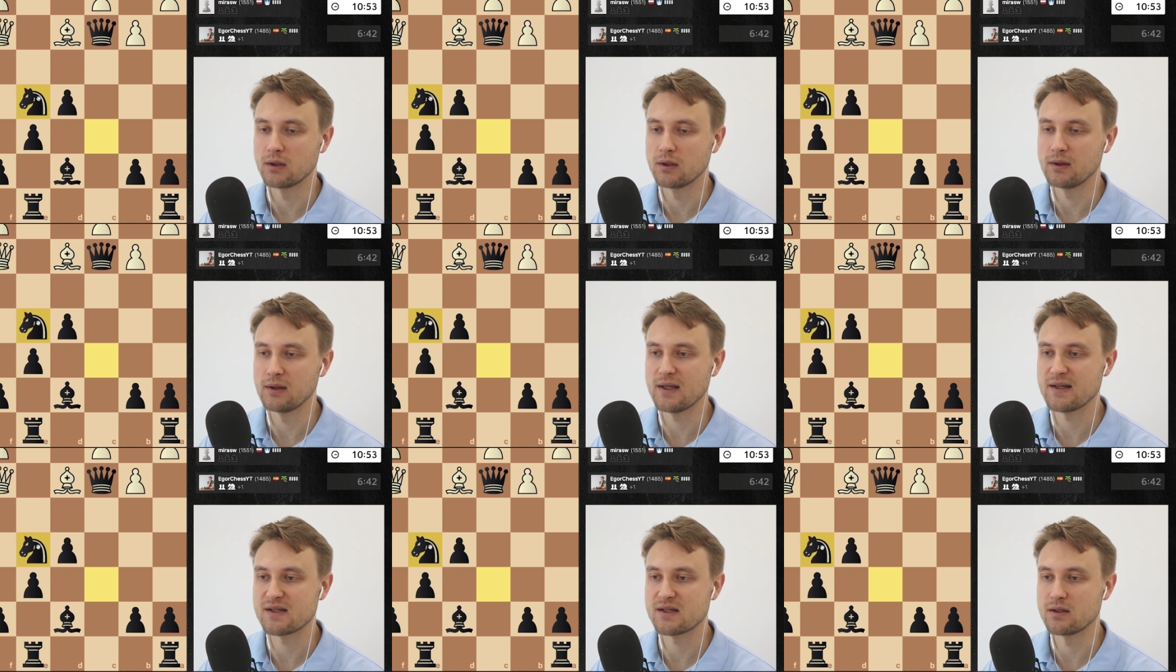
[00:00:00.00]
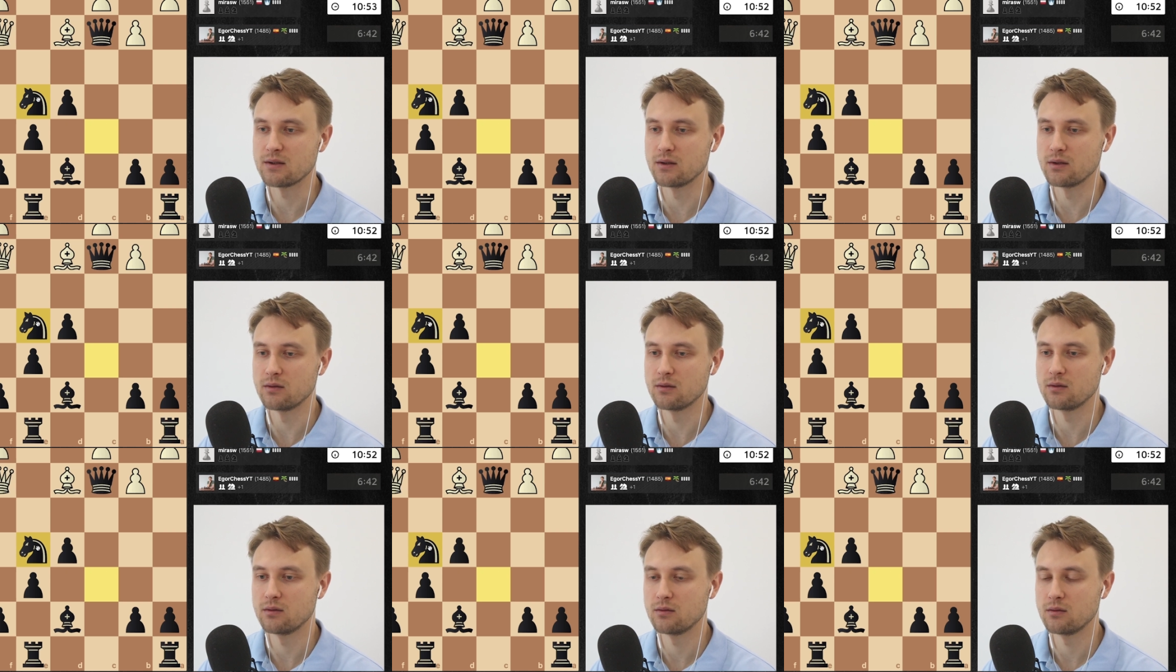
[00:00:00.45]

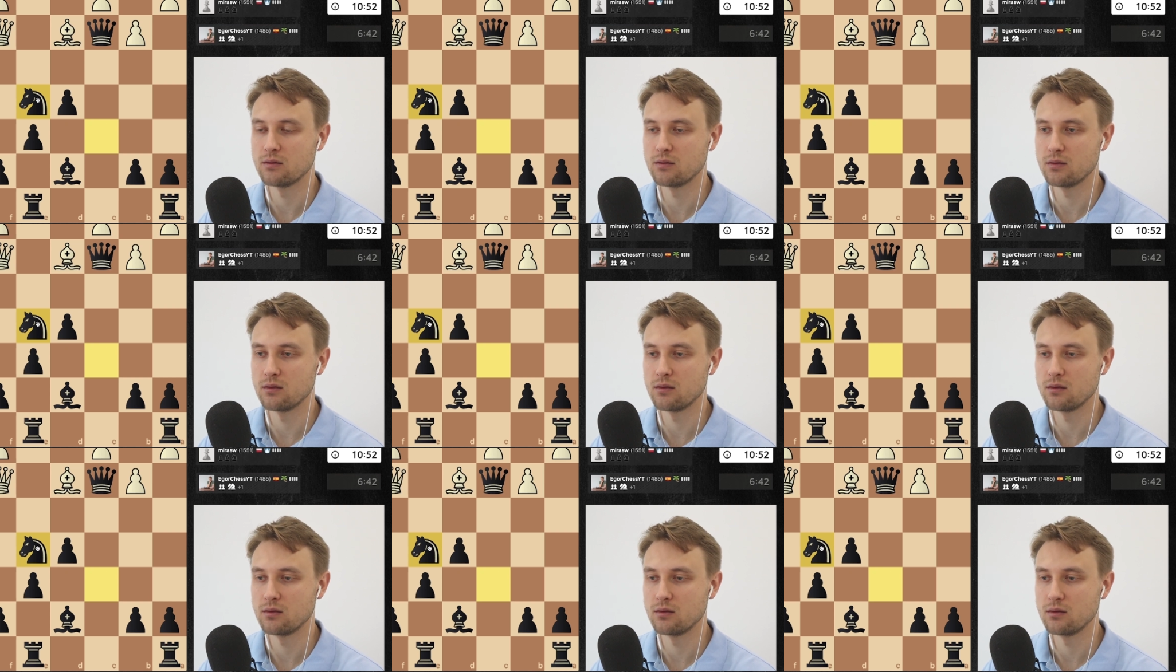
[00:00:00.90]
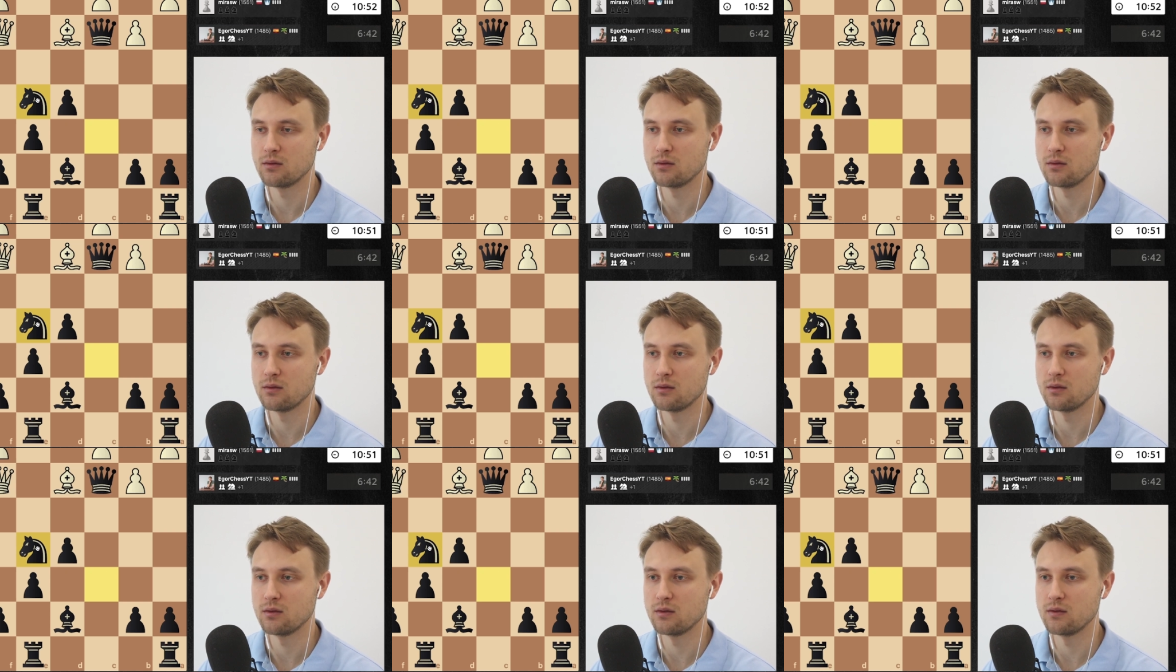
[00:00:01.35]
lessen
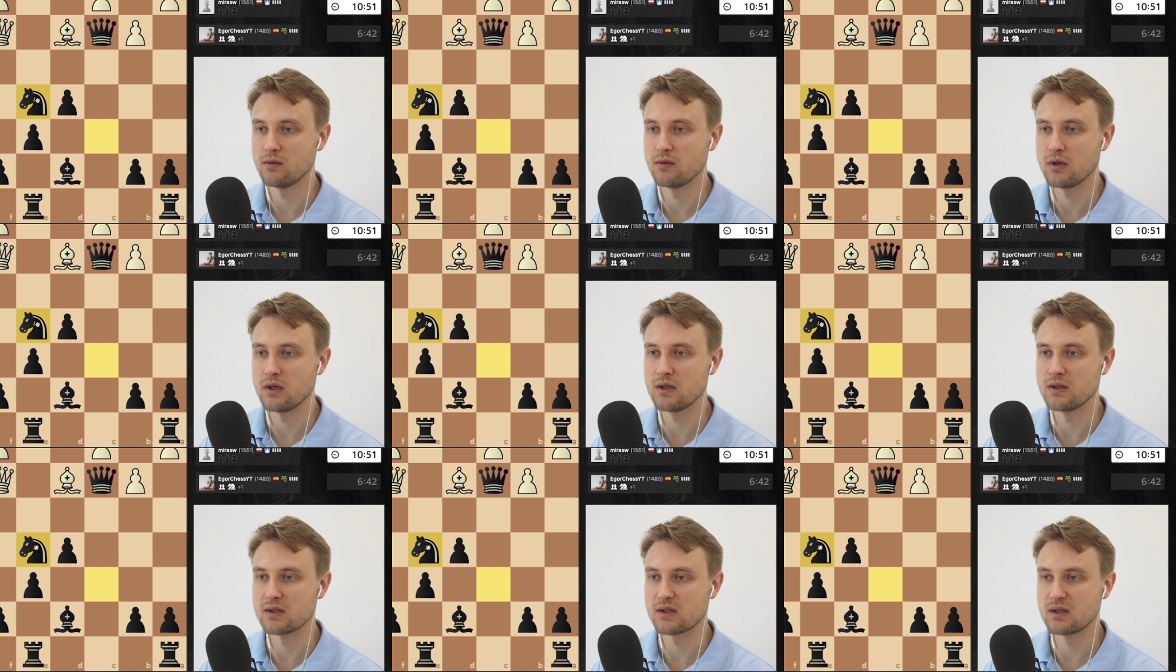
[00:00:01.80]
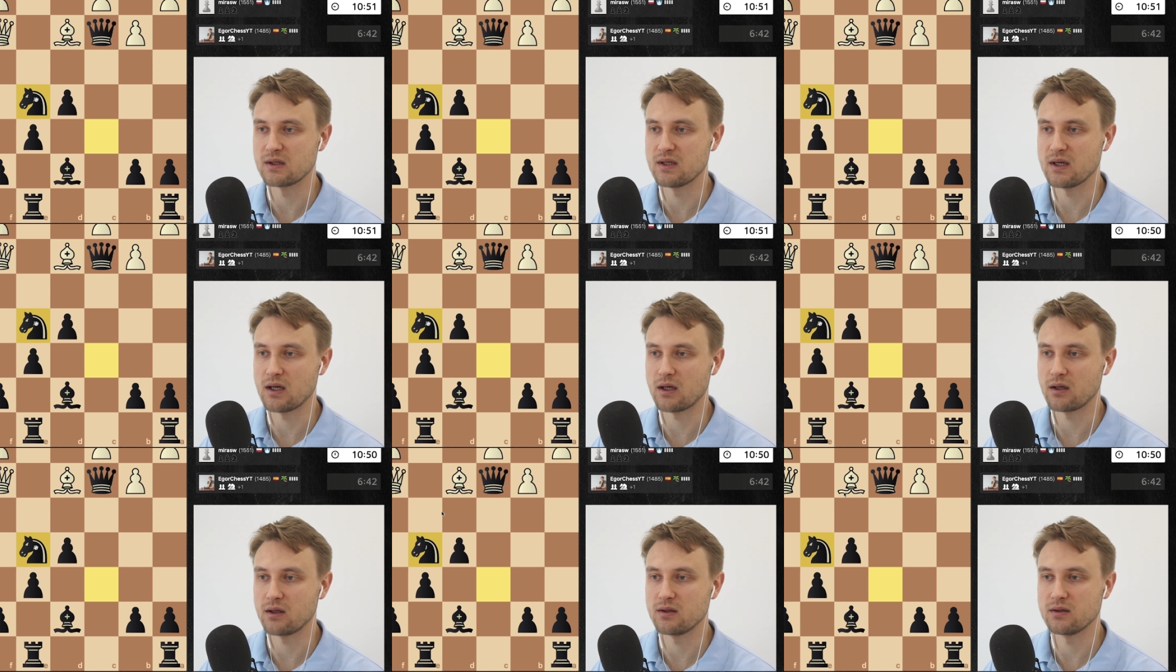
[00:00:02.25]
his
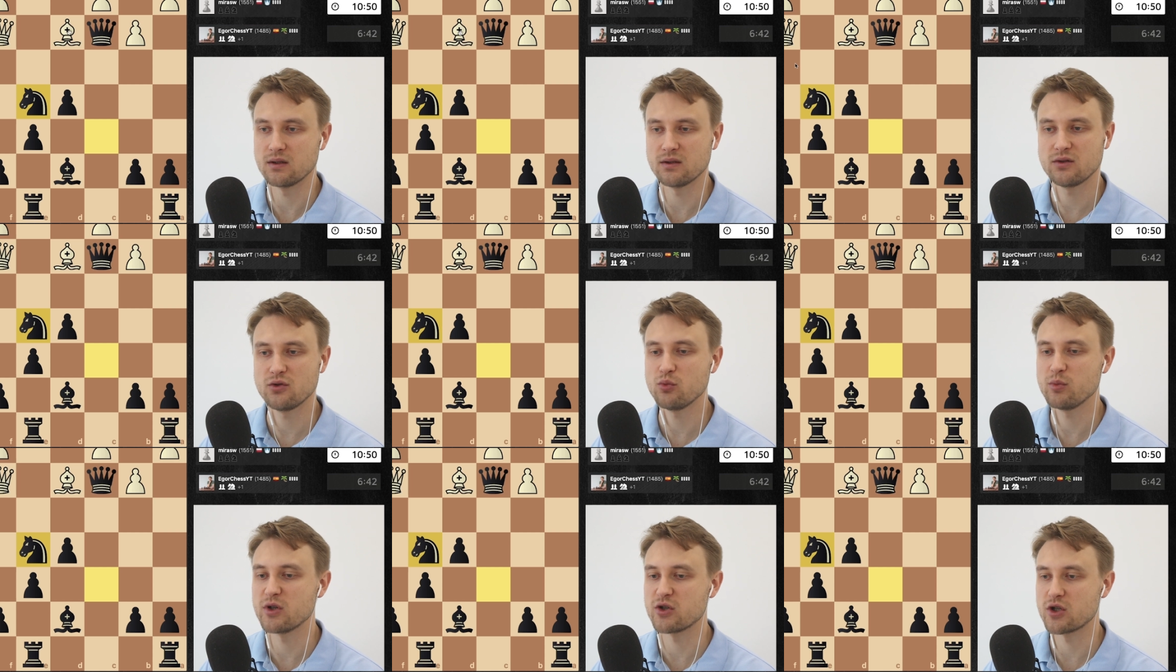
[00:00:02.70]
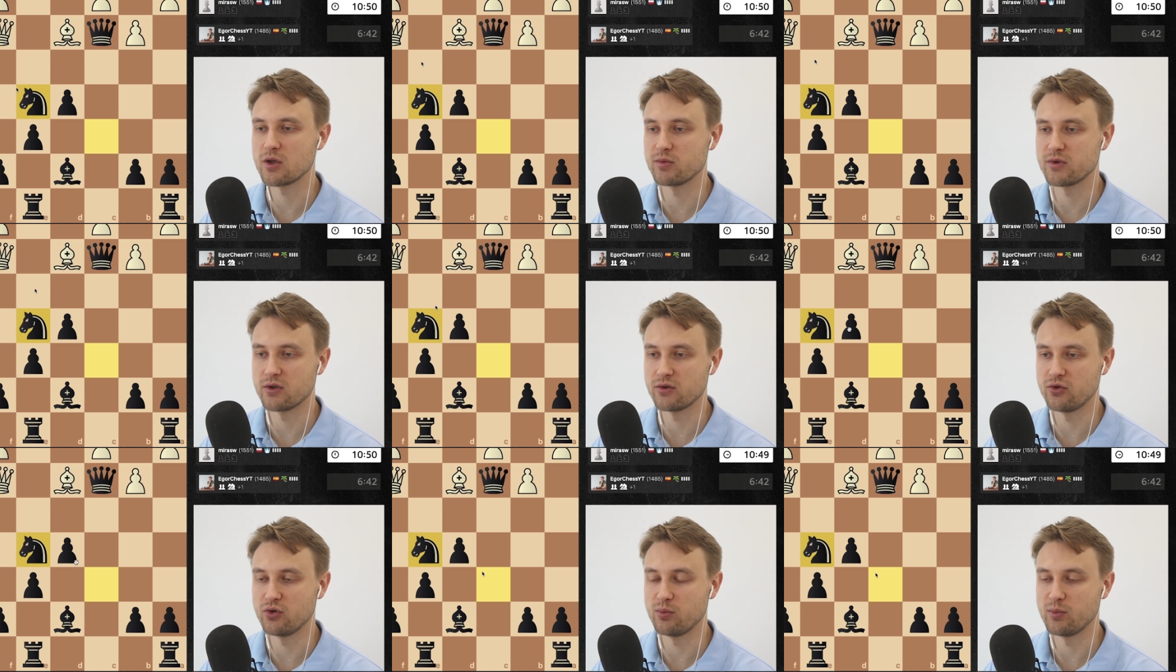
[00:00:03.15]
attack. The two
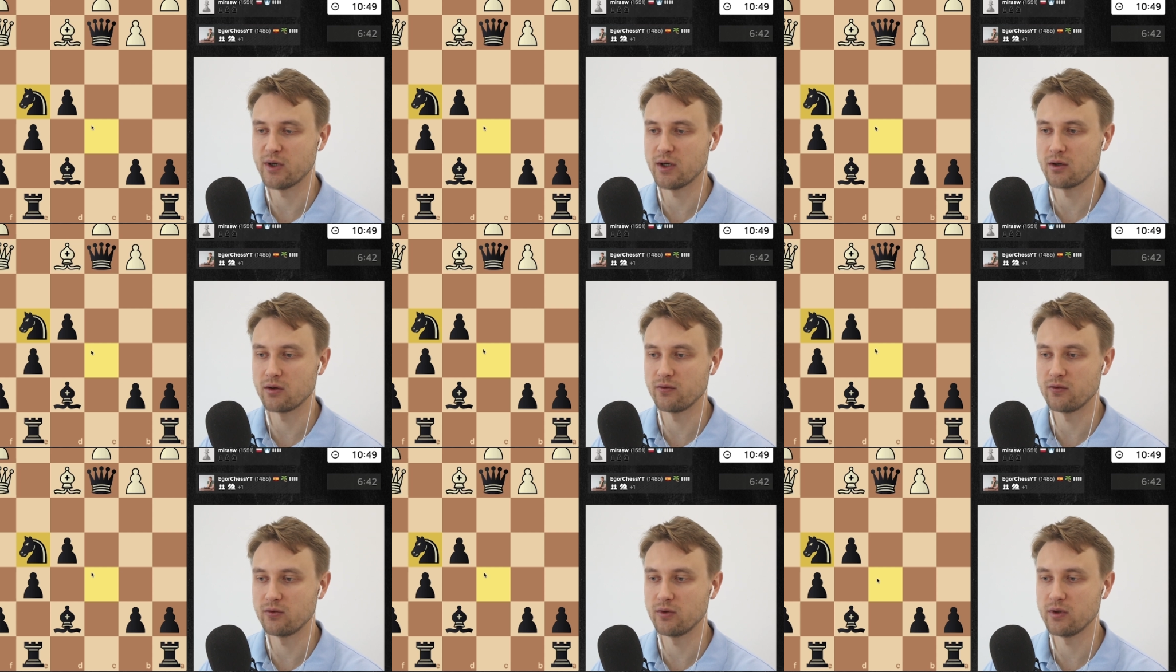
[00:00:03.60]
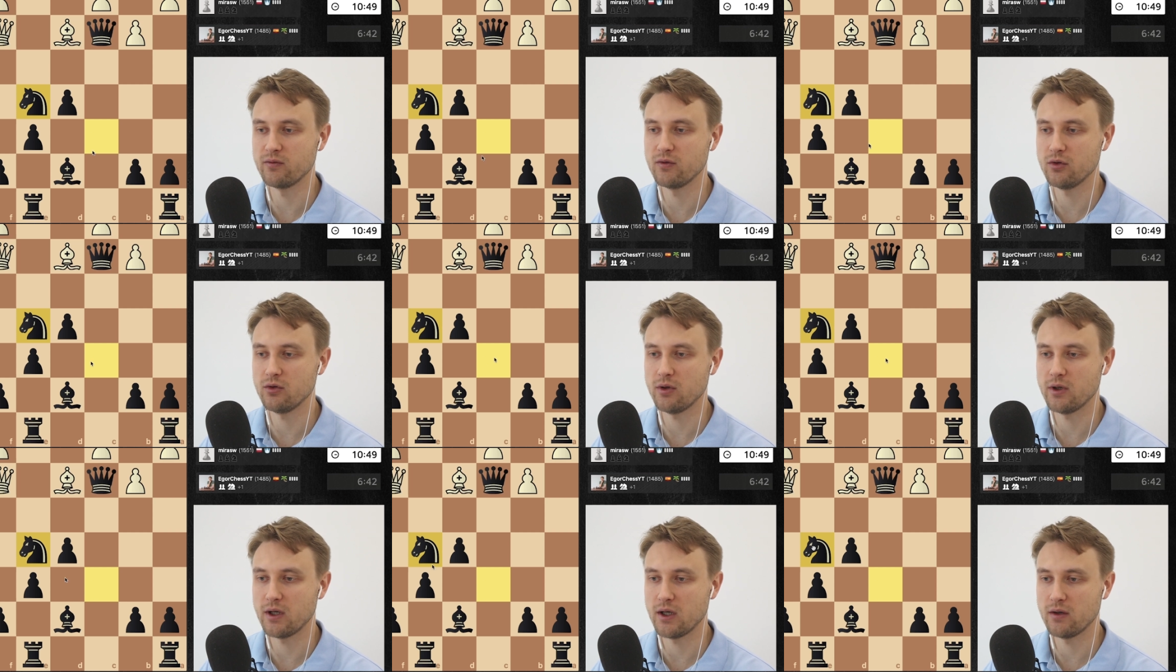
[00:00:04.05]
bishops are too powerful. Even
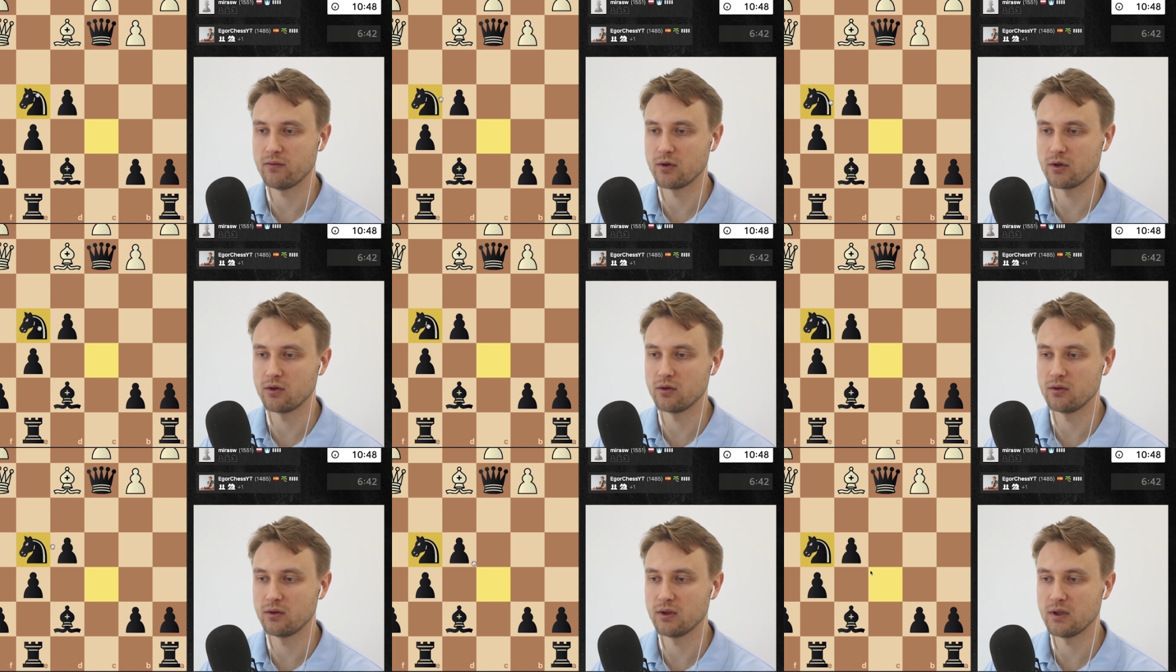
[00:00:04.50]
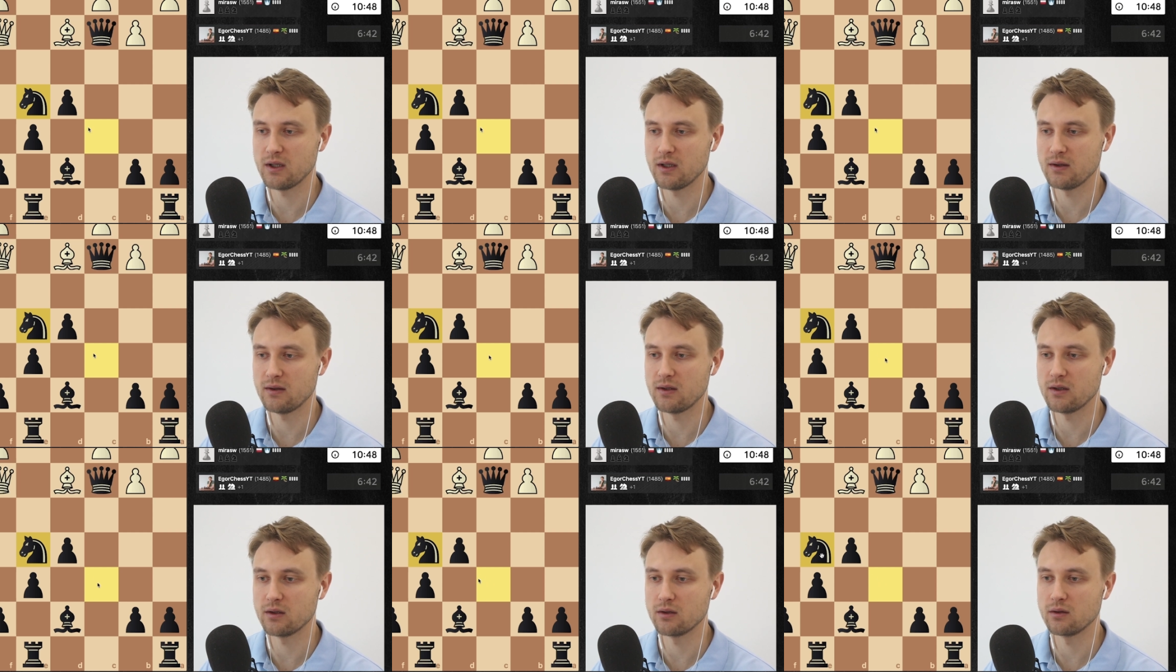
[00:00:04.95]
though I have a good
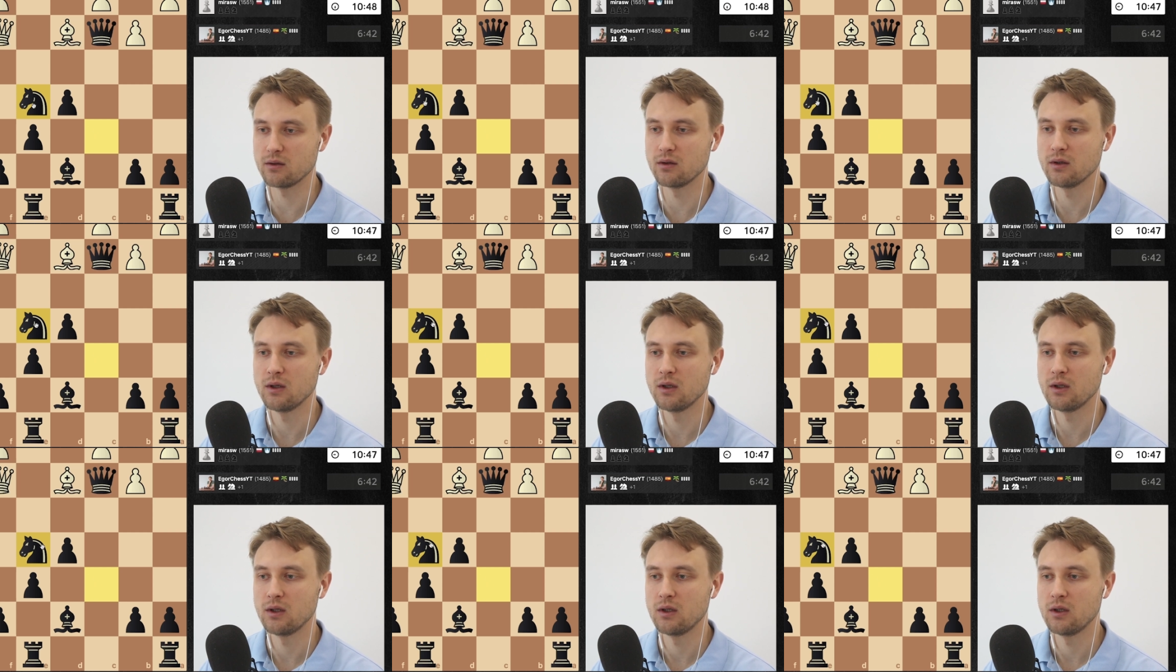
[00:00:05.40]
knight there,